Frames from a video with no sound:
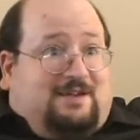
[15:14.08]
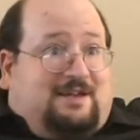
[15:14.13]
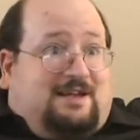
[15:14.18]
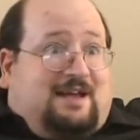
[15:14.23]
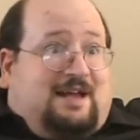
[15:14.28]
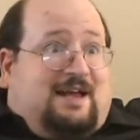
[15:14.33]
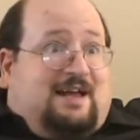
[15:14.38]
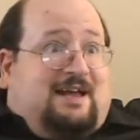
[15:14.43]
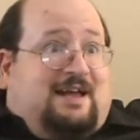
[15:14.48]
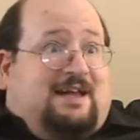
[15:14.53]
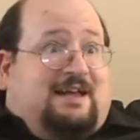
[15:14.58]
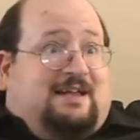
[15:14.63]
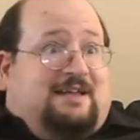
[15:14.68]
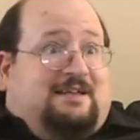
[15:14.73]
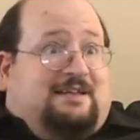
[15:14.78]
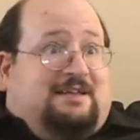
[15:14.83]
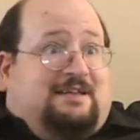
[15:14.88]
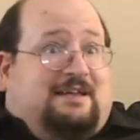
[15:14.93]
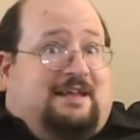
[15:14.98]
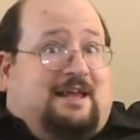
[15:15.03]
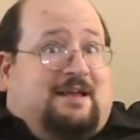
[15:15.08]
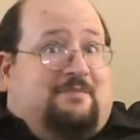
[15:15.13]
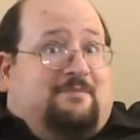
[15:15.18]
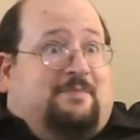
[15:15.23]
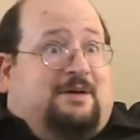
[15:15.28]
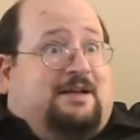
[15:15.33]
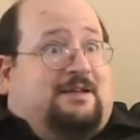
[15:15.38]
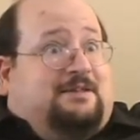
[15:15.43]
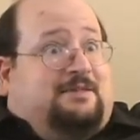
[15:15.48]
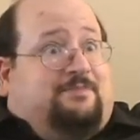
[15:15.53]
and get
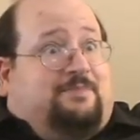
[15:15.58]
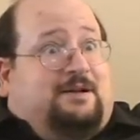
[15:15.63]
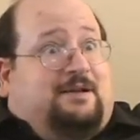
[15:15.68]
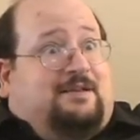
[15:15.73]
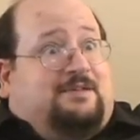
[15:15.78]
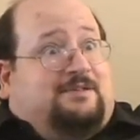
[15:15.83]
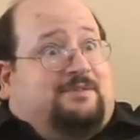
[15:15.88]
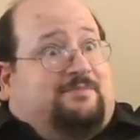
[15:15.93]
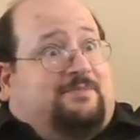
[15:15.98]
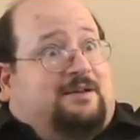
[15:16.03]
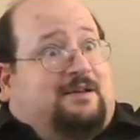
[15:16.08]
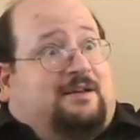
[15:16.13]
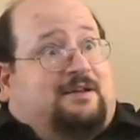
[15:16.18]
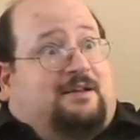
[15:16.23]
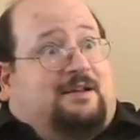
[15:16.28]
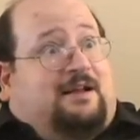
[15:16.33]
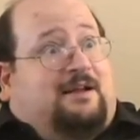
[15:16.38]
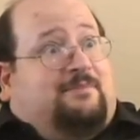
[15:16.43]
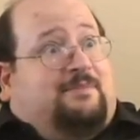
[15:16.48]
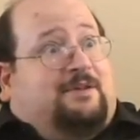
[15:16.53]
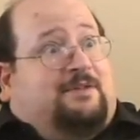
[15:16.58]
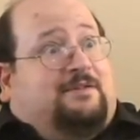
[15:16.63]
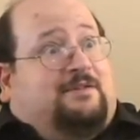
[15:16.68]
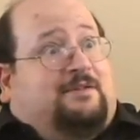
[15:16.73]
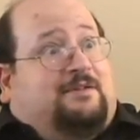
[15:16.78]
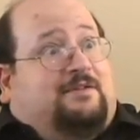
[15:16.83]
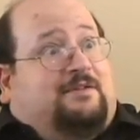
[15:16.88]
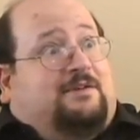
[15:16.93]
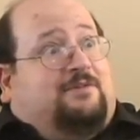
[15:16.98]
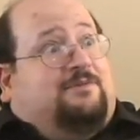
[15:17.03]
my deposit back. I
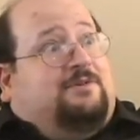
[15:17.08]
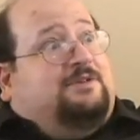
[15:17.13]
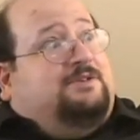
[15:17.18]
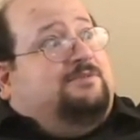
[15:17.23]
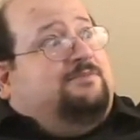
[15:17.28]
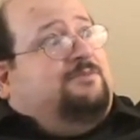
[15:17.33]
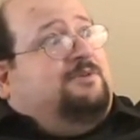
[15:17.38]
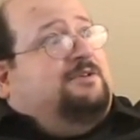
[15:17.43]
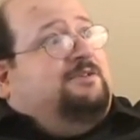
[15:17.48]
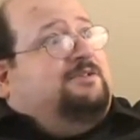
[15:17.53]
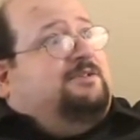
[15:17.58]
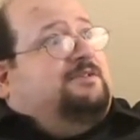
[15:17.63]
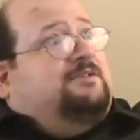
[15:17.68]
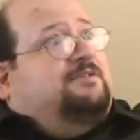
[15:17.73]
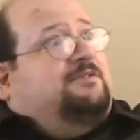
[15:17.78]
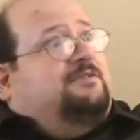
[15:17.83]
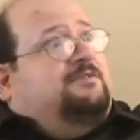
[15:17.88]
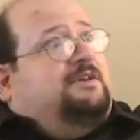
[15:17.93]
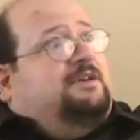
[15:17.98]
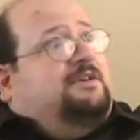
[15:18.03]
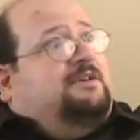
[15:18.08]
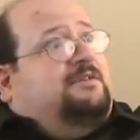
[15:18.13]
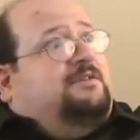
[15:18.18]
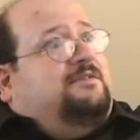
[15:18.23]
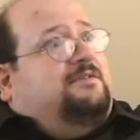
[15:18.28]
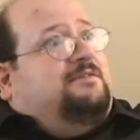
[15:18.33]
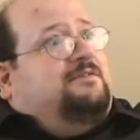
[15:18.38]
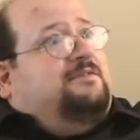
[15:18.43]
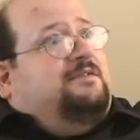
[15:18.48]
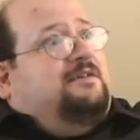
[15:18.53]
mean, there was, what is it, there were like,
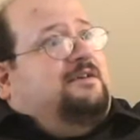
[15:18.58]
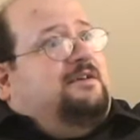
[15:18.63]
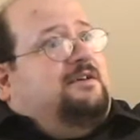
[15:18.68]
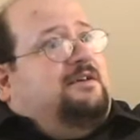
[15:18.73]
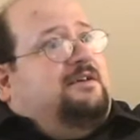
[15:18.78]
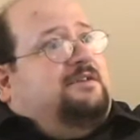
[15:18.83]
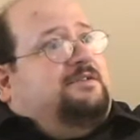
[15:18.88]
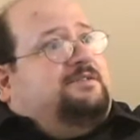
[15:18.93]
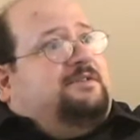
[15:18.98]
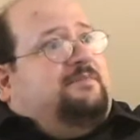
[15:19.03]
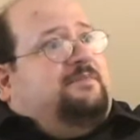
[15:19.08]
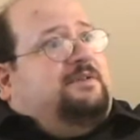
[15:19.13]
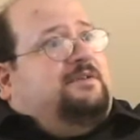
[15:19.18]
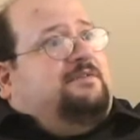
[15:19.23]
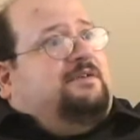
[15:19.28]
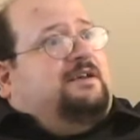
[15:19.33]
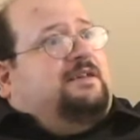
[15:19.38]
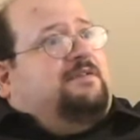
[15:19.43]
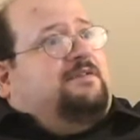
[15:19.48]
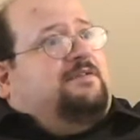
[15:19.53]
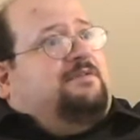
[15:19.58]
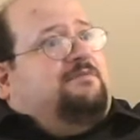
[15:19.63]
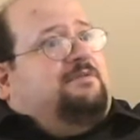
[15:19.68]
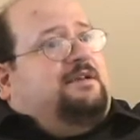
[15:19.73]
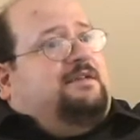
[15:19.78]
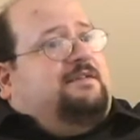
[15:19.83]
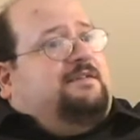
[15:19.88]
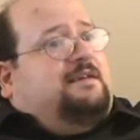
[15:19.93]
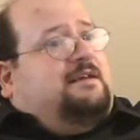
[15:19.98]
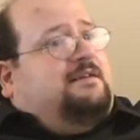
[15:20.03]
something like
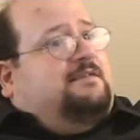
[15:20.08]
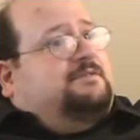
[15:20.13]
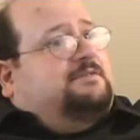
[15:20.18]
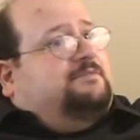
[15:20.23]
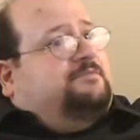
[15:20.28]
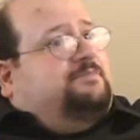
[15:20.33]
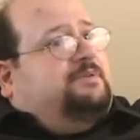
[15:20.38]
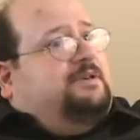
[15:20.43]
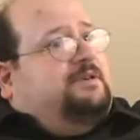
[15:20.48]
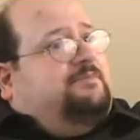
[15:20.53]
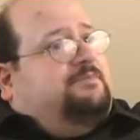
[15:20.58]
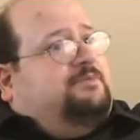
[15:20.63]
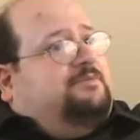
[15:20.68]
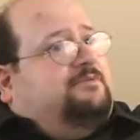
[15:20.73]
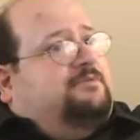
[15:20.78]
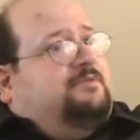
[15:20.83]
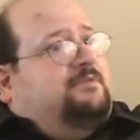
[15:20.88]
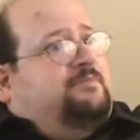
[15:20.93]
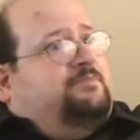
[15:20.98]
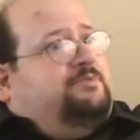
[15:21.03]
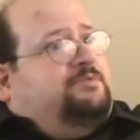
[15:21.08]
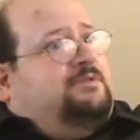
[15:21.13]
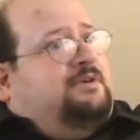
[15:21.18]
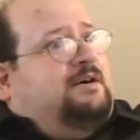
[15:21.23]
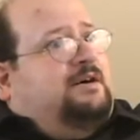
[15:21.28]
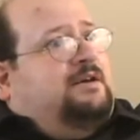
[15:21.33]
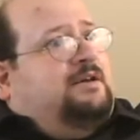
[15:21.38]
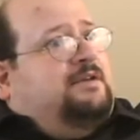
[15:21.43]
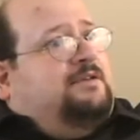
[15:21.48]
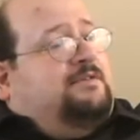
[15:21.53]
3,000 people who
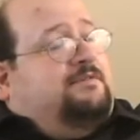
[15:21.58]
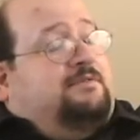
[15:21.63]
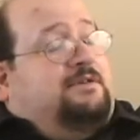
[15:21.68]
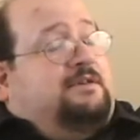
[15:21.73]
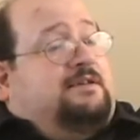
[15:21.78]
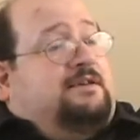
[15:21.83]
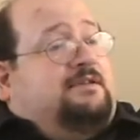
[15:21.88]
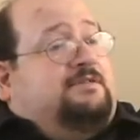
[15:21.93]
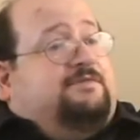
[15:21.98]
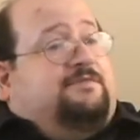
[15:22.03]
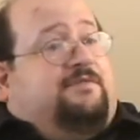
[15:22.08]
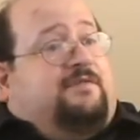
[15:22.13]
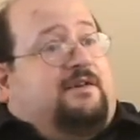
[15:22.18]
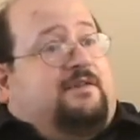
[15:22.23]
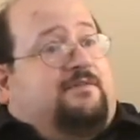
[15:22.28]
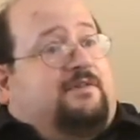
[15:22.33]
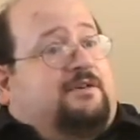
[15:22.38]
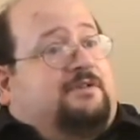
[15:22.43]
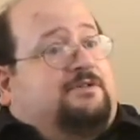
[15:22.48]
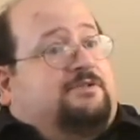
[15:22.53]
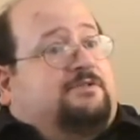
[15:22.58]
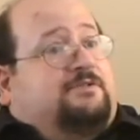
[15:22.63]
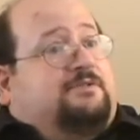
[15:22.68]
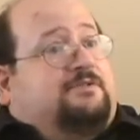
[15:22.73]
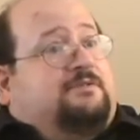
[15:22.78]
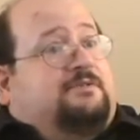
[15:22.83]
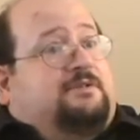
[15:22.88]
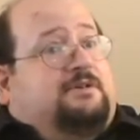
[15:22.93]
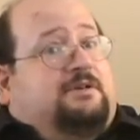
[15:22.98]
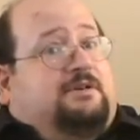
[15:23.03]
apply,
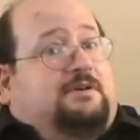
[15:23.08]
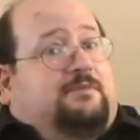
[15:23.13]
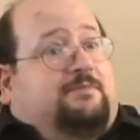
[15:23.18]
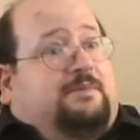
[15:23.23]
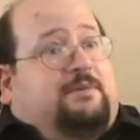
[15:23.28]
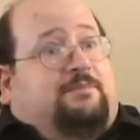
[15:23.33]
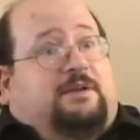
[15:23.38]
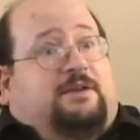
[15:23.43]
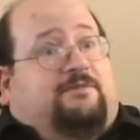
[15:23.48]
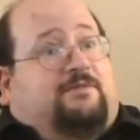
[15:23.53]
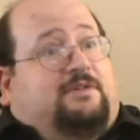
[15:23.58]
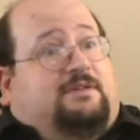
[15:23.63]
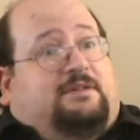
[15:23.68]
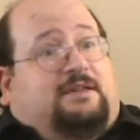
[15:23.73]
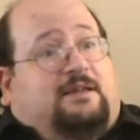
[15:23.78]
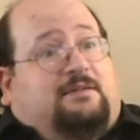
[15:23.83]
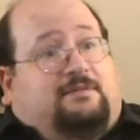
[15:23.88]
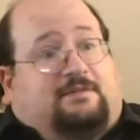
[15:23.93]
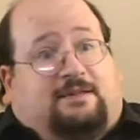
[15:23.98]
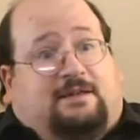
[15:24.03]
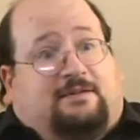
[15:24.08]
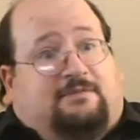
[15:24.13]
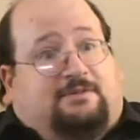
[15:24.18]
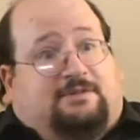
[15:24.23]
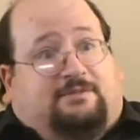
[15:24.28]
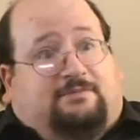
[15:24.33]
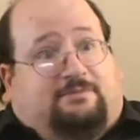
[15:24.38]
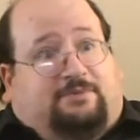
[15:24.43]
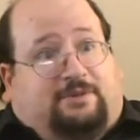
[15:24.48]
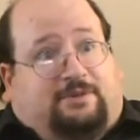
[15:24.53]
3,500, maybe even
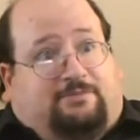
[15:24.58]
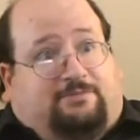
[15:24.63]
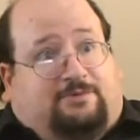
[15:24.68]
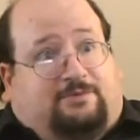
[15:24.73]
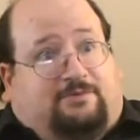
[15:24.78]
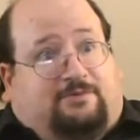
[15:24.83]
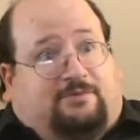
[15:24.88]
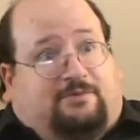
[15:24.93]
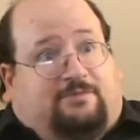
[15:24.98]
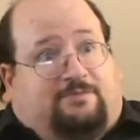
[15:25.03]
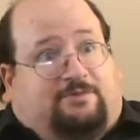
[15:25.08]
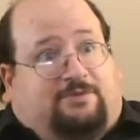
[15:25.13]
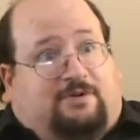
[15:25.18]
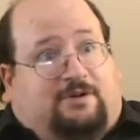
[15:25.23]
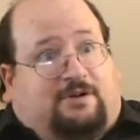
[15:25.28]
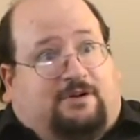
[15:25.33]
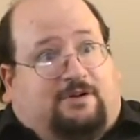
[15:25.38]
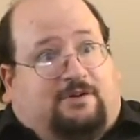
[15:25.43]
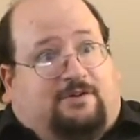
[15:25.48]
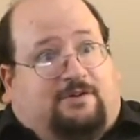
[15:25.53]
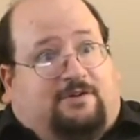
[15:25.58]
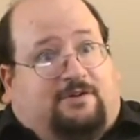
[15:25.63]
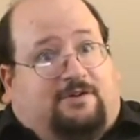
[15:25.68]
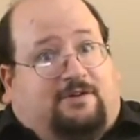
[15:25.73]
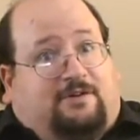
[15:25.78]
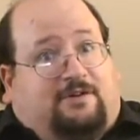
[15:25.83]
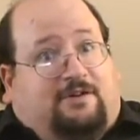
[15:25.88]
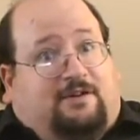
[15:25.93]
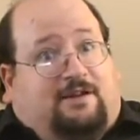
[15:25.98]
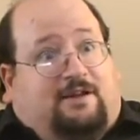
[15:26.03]
10,000 people who apply.
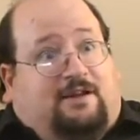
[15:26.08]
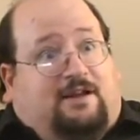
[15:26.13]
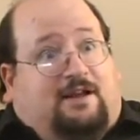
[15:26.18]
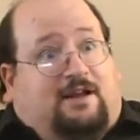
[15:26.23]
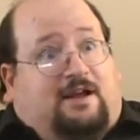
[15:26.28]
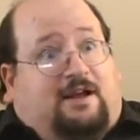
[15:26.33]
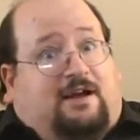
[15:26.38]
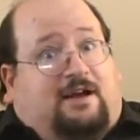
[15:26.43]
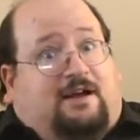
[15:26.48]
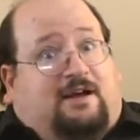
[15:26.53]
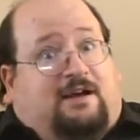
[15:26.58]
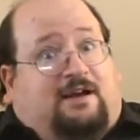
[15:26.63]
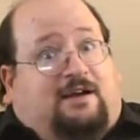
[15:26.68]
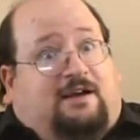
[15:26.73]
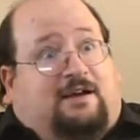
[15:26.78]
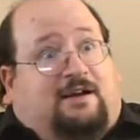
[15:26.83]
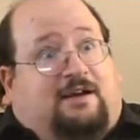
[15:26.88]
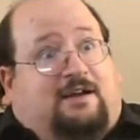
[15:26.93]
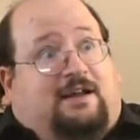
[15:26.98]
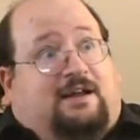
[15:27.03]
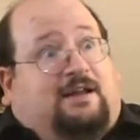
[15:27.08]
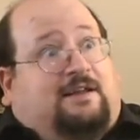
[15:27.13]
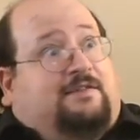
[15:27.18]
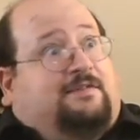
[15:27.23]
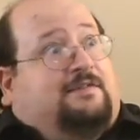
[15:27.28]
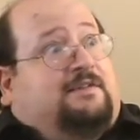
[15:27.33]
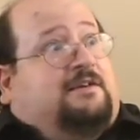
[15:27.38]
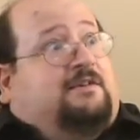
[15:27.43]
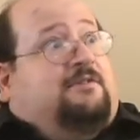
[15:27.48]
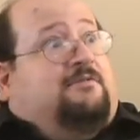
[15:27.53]

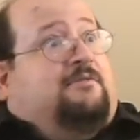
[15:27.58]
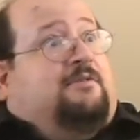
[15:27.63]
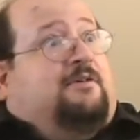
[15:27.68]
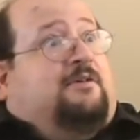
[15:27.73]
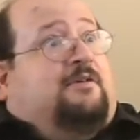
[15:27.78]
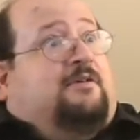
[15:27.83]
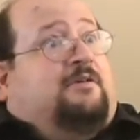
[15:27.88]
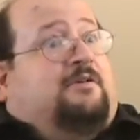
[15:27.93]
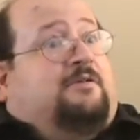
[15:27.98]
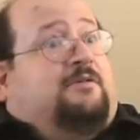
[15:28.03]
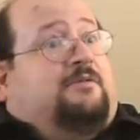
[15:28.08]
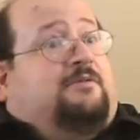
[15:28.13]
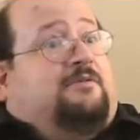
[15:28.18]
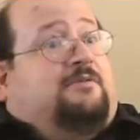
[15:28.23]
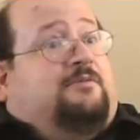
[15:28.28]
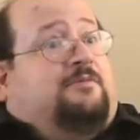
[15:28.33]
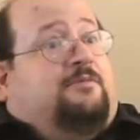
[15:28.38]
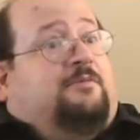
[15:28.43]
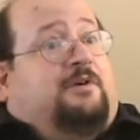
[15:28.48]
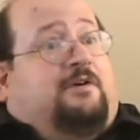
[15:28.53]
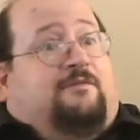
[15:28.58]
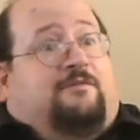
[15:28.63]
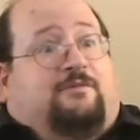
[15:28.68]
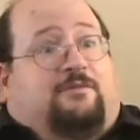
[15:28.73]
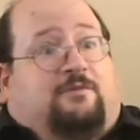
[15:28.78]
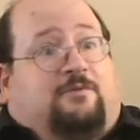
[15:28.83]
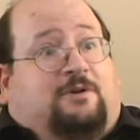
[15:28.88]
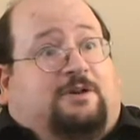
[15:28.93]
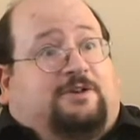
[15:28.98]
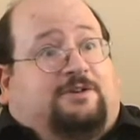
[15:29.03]
And there are,
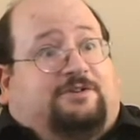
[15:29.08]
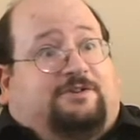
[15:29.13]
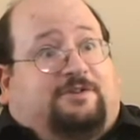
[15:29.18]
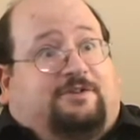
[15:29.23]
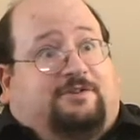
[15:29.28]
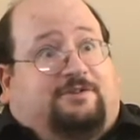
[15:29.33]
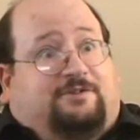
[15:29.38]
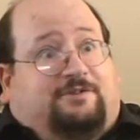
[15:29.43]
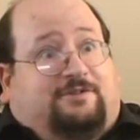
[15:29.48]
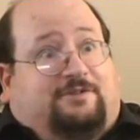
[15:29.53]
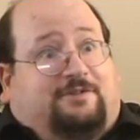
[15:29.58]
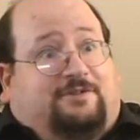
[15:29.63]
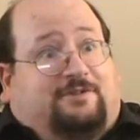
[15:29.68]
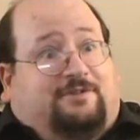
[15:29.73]
40 seats?